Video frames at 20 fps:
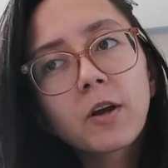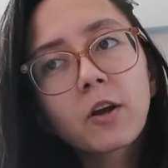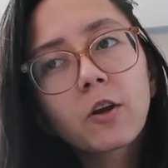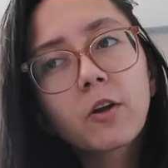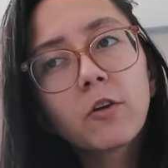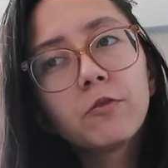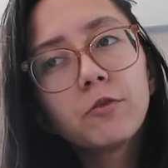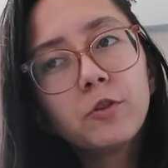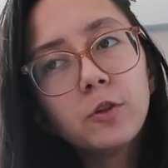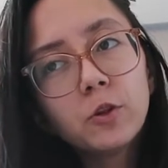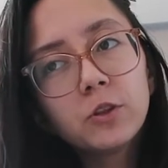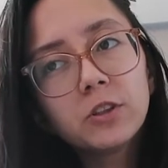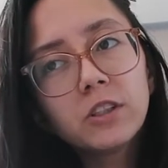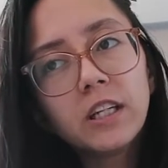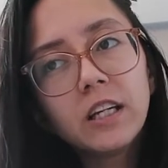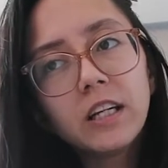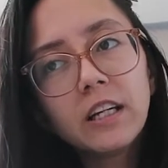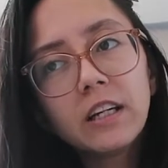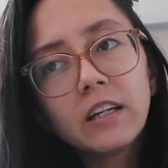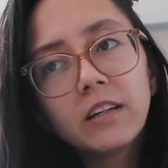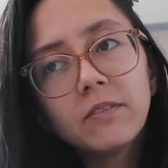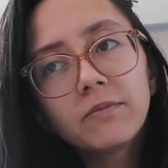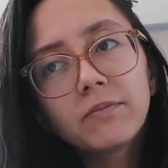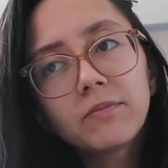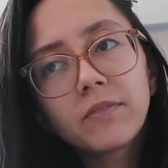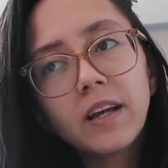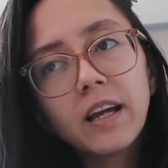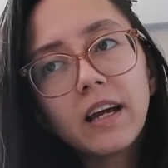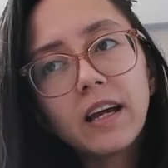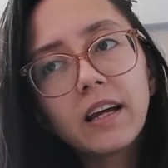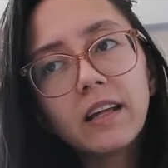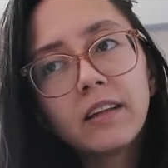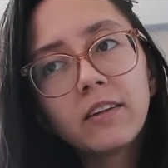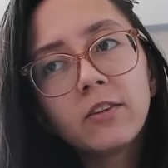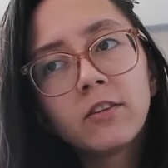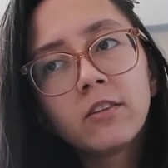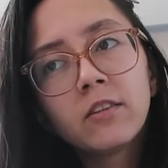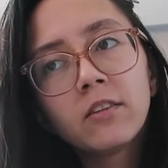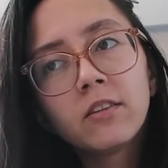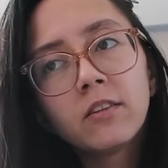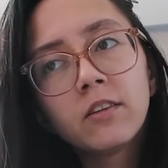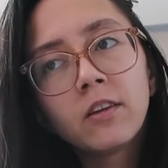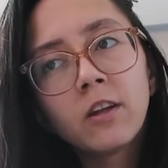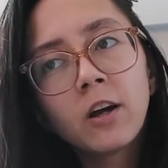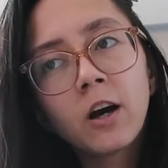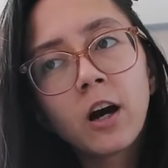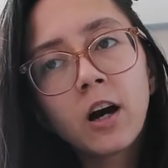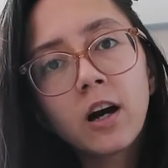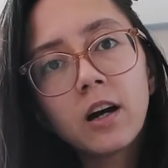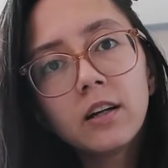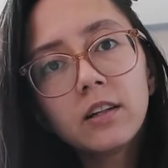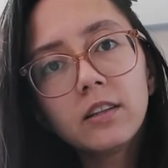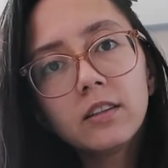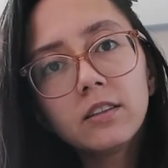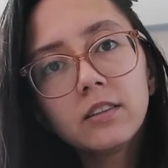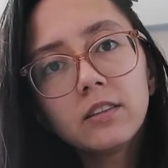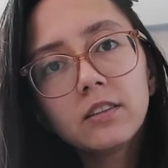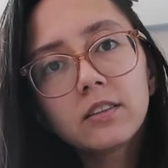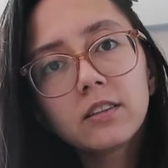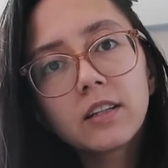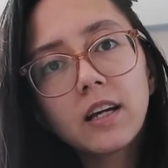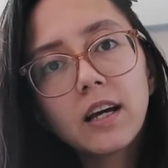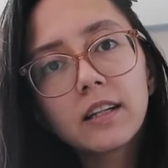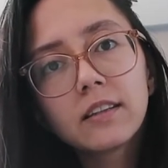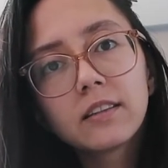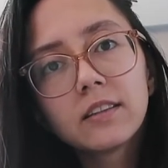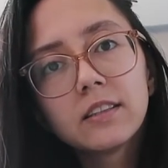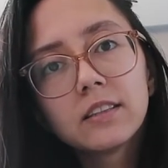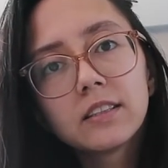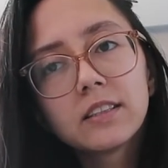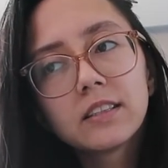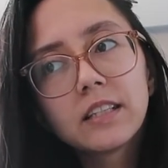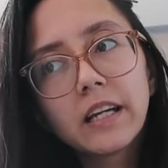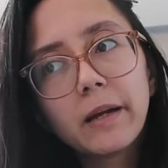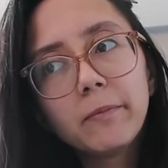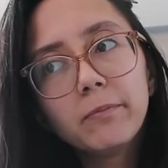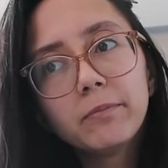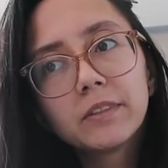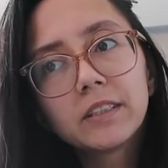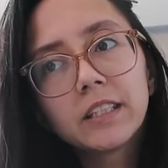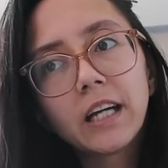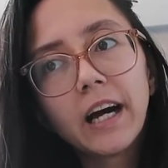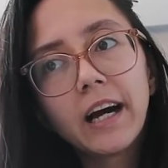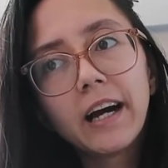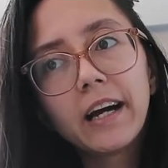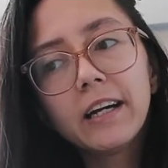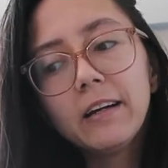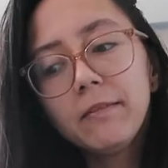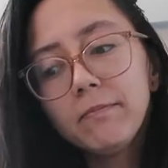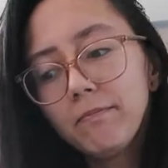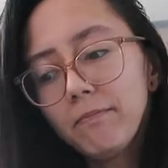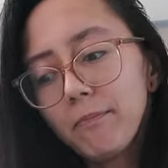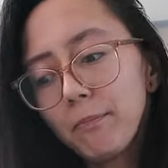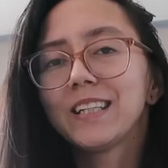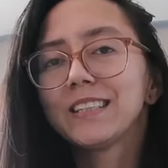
confusing and not at the same time.